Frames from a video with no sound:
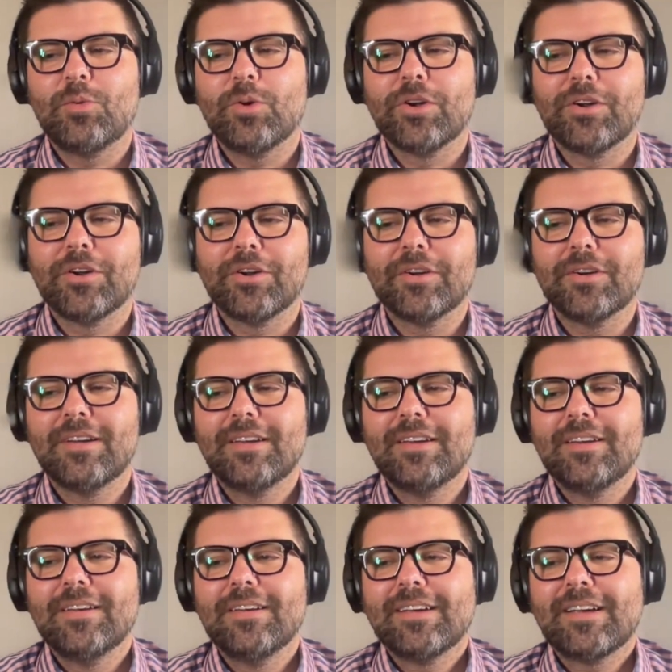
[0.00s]
were
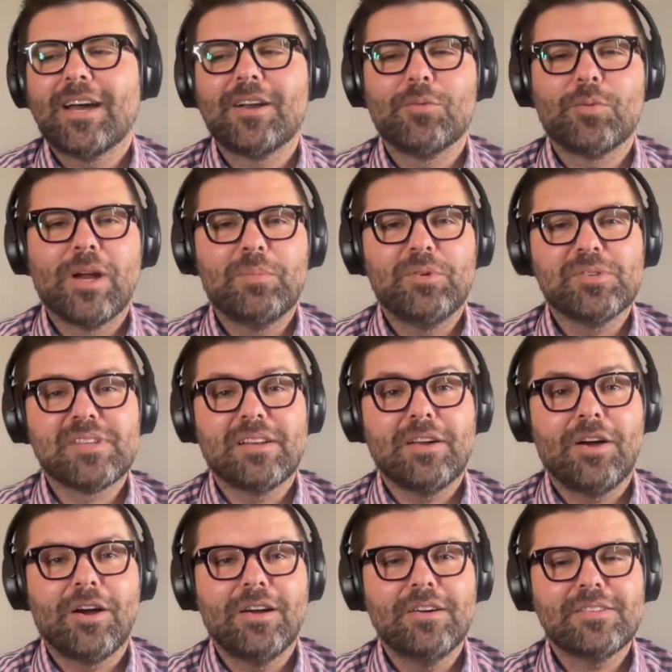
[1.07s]
kind of rebels at
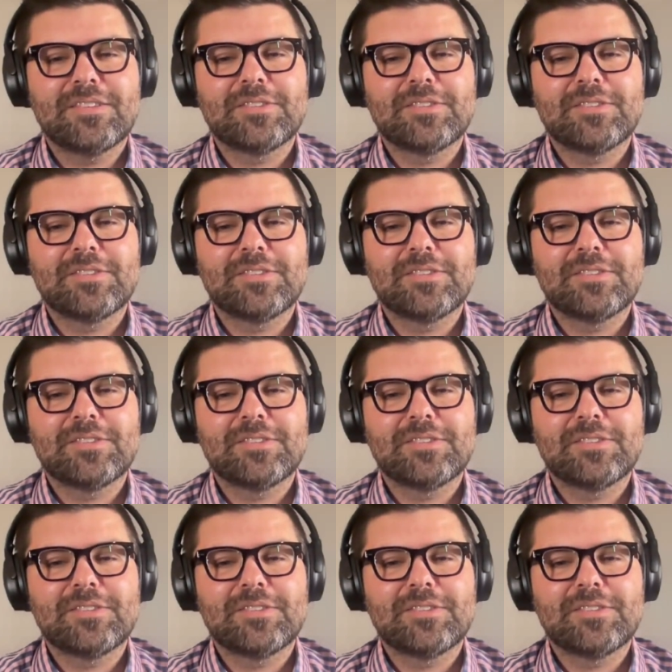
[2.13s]
heart.